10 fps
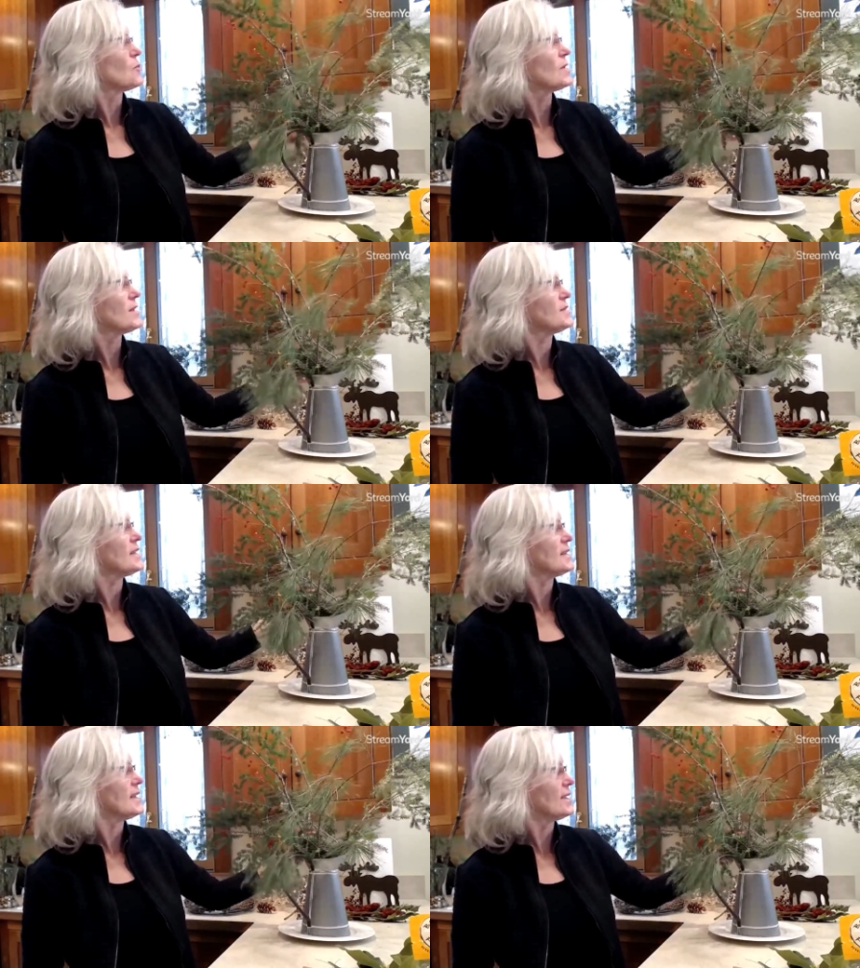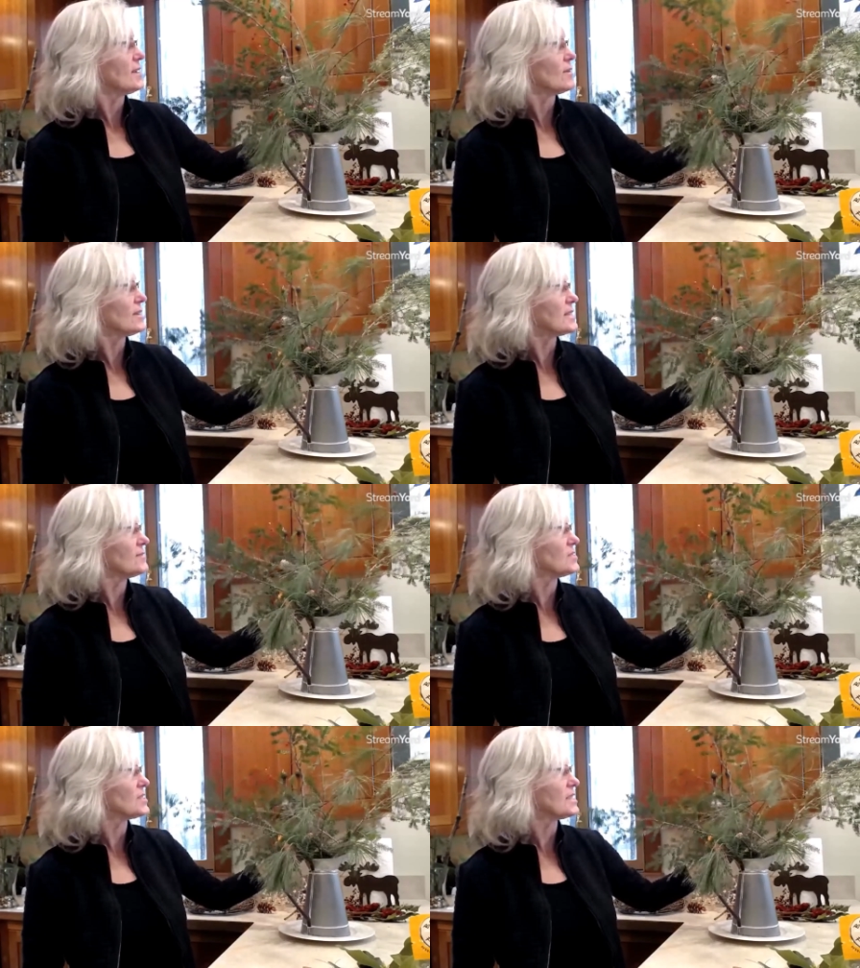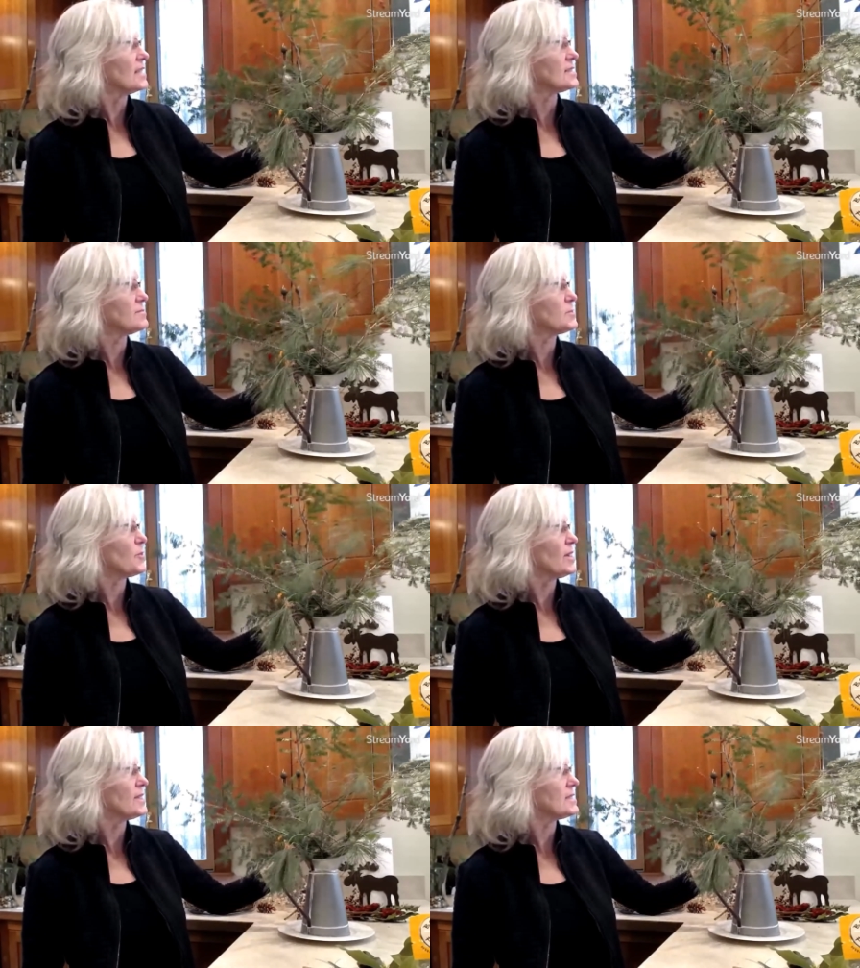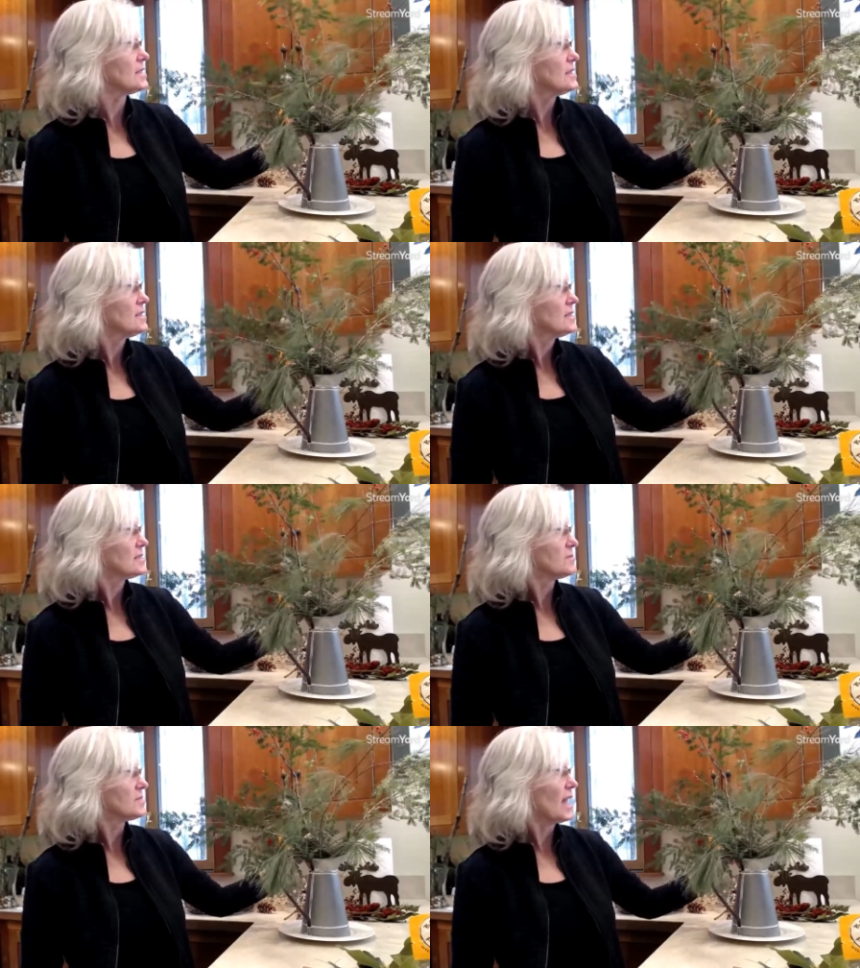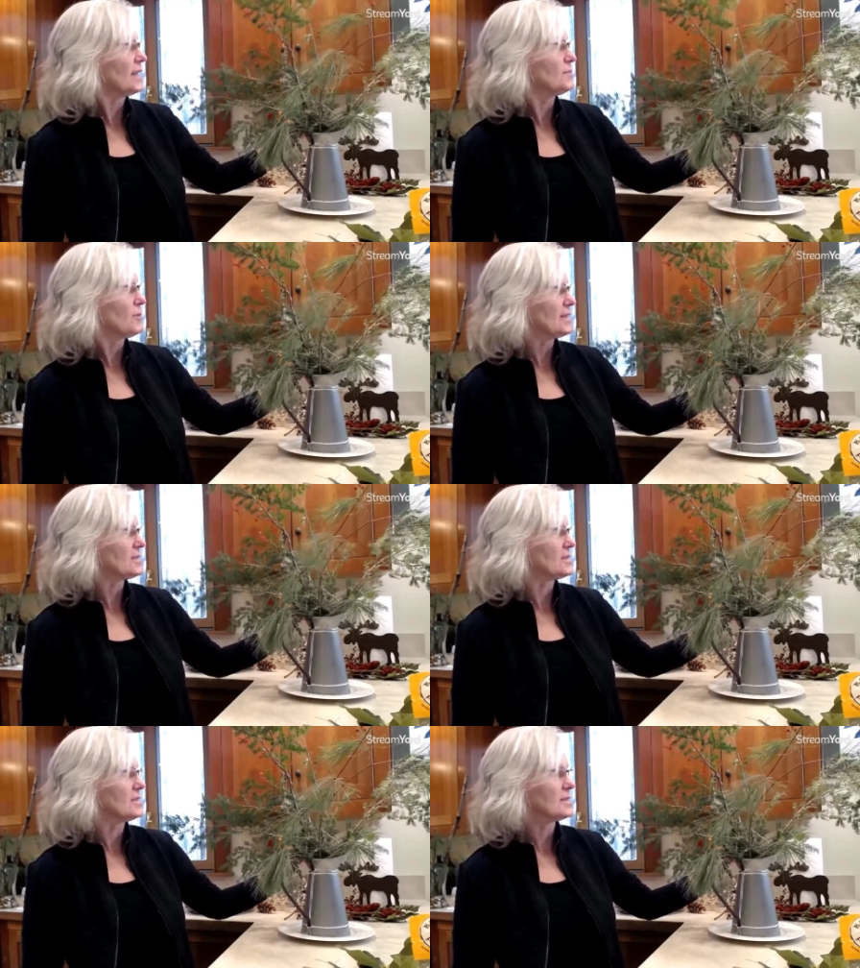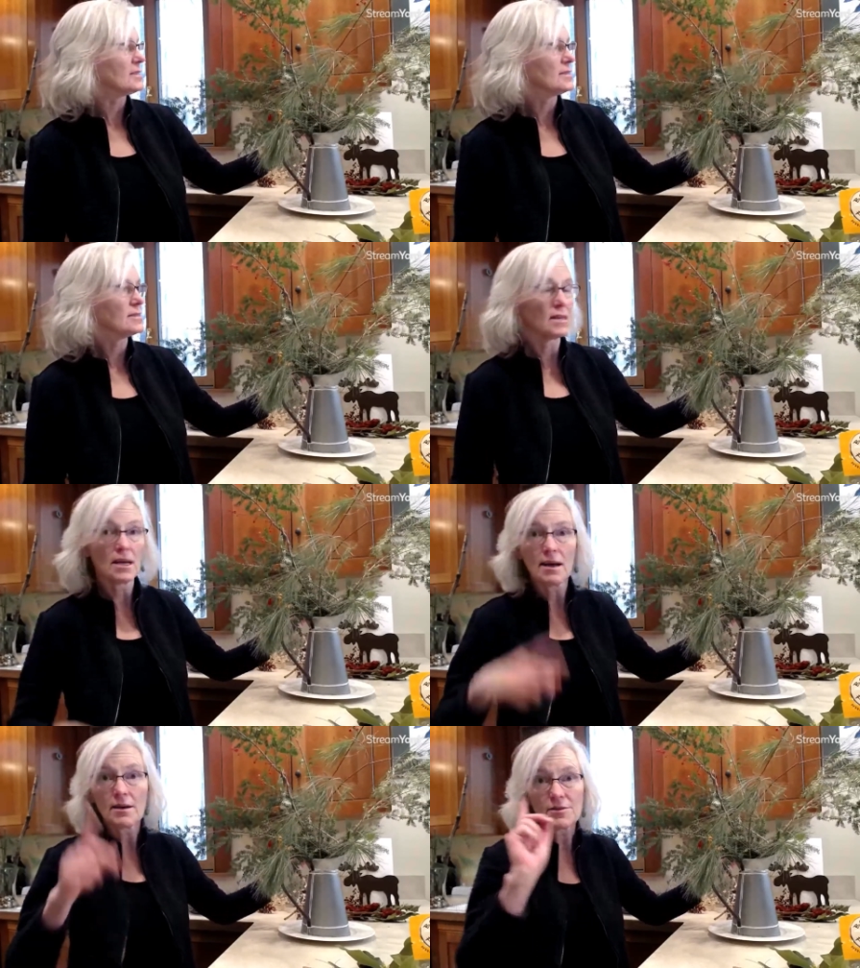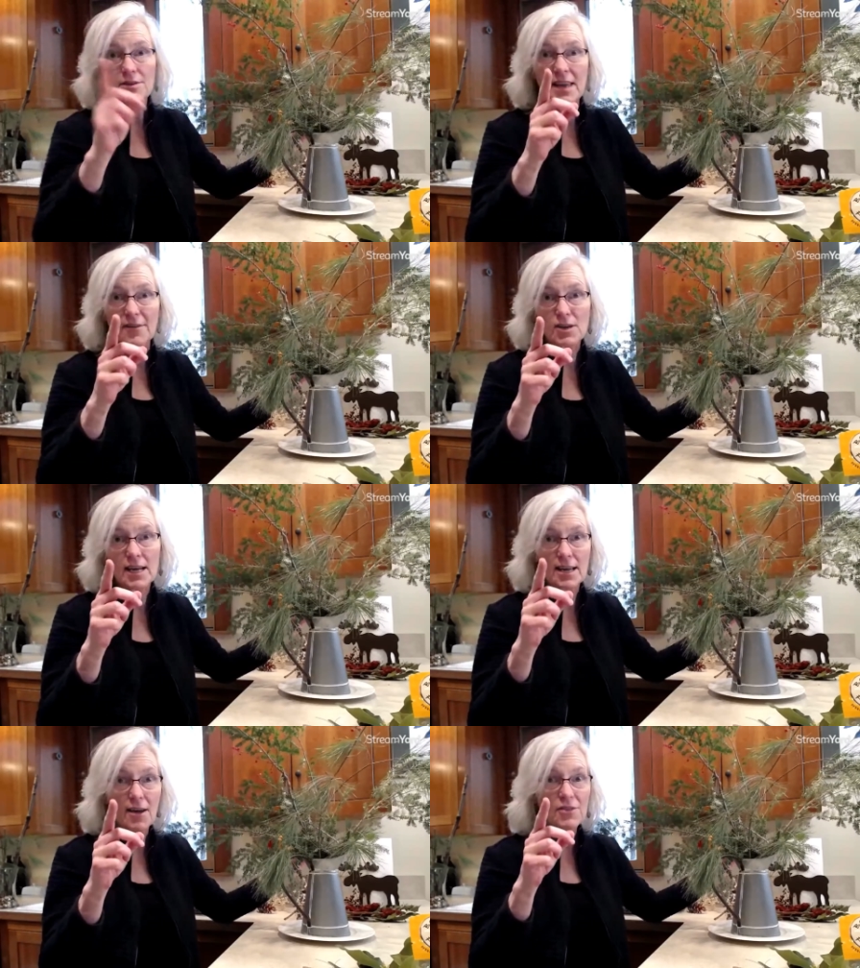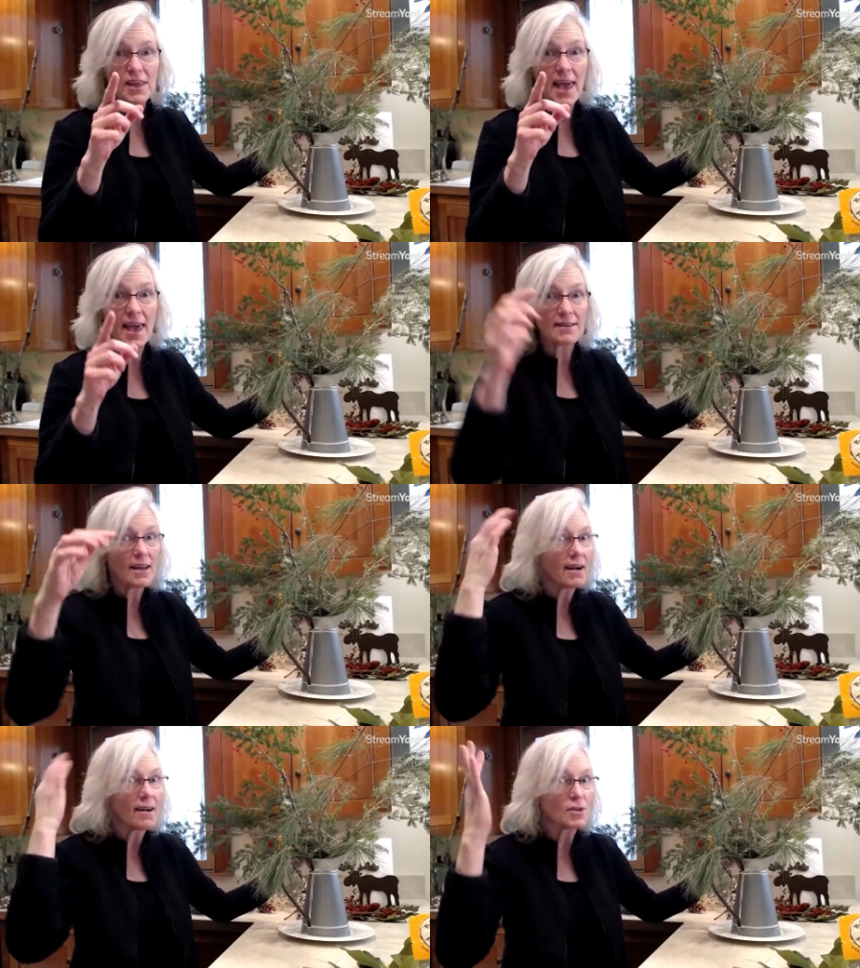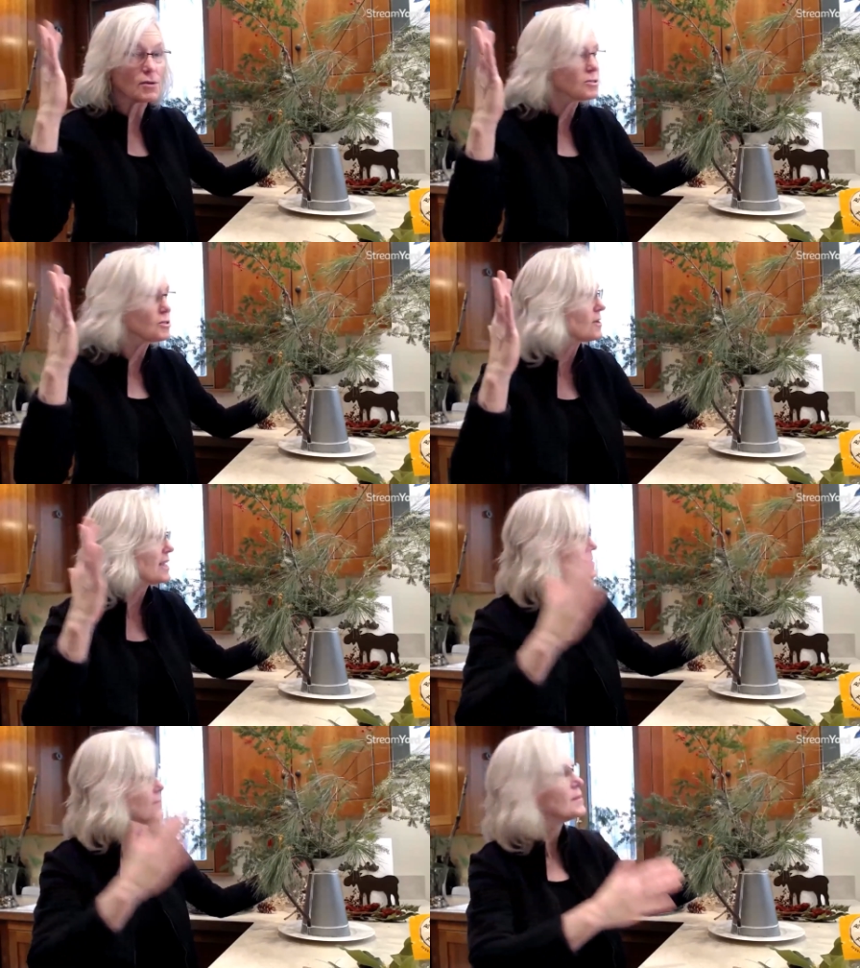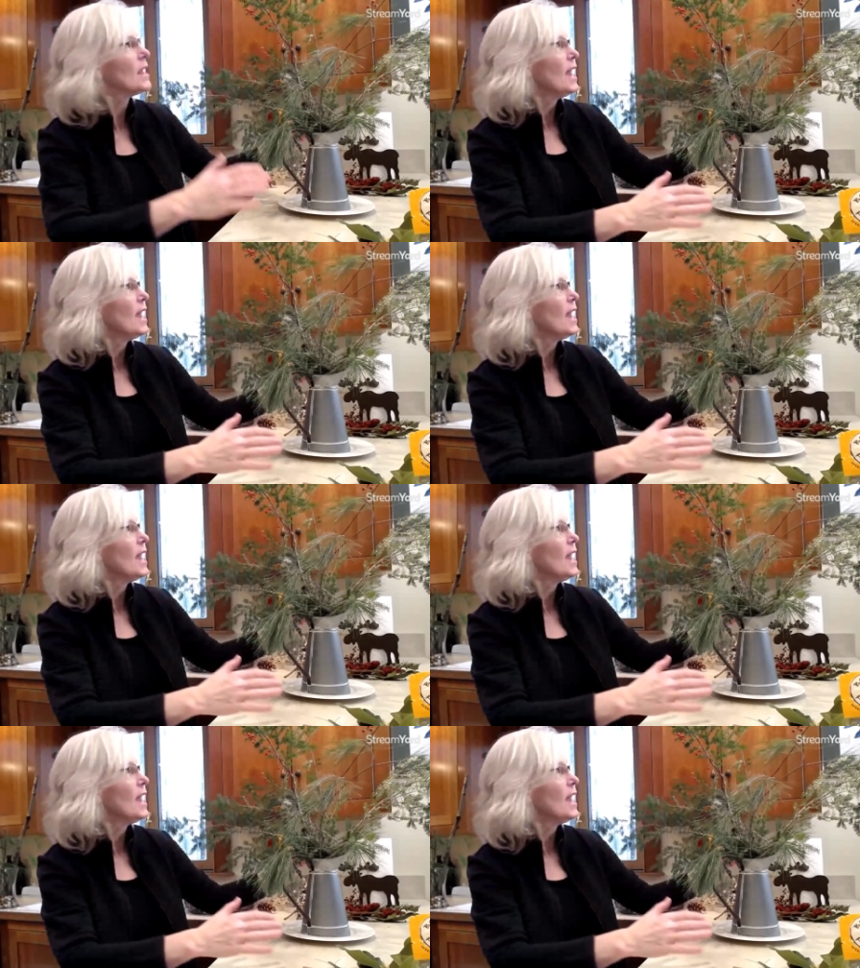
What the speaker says: So what I've done here is I've just cut some sprigs, some side branches, never cut off the head of your tree,